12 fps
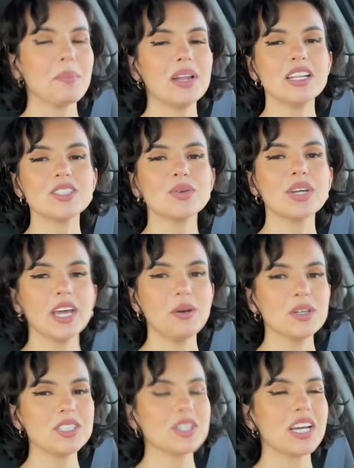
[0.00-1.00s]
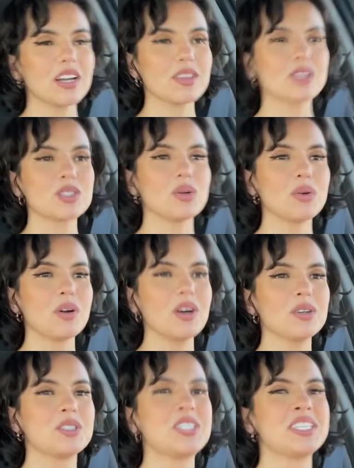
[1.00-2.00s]
But it's okay once you get on the toll
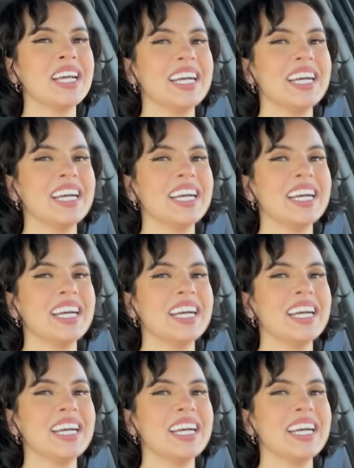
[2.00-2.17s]
roads.